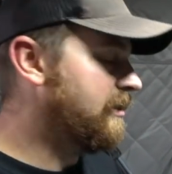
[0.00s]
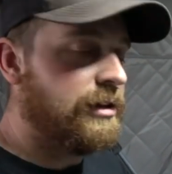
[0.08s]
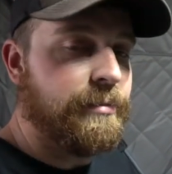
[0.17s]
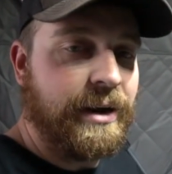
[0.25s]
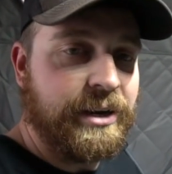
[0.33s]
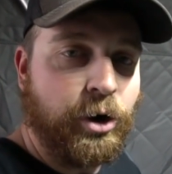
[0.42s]

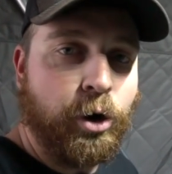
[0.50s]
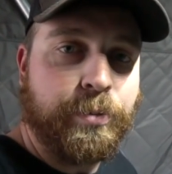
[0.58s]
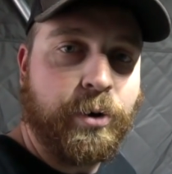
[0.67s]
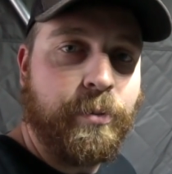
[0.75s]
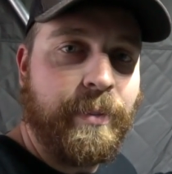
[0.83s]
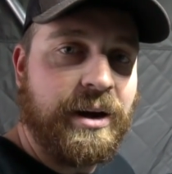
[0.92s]
clip my
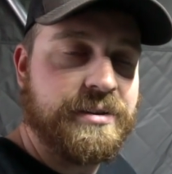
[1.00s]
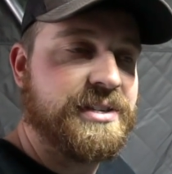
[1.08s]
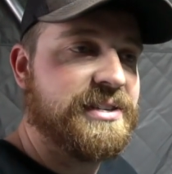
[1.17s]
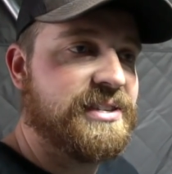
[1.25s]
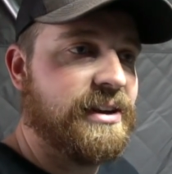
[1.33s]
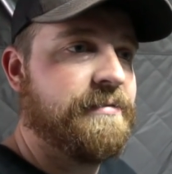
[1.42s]
GoPro mounts
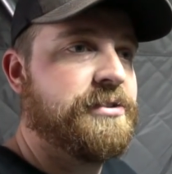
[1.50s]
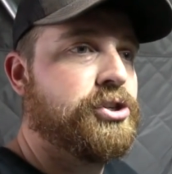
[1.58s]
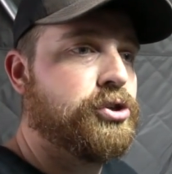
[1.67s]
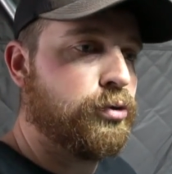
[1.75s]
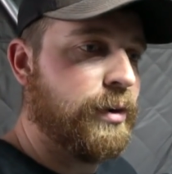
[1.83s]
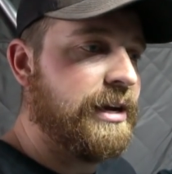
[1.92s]
and stuff
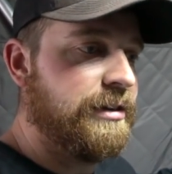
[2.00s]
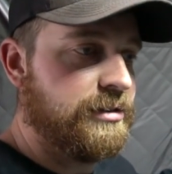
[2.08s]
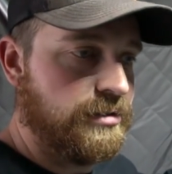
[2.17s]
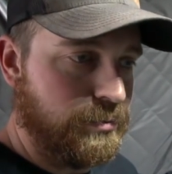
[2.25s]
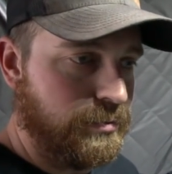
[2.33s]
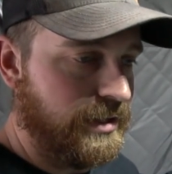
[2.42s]
straight
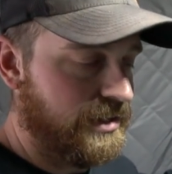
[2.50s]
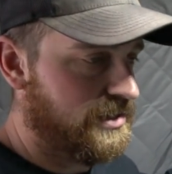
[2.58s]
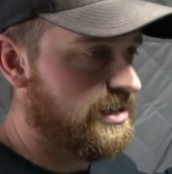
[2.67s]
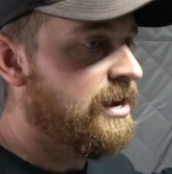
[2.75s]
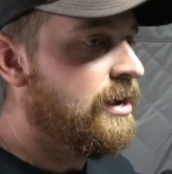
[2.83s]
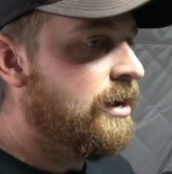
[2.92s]
to this.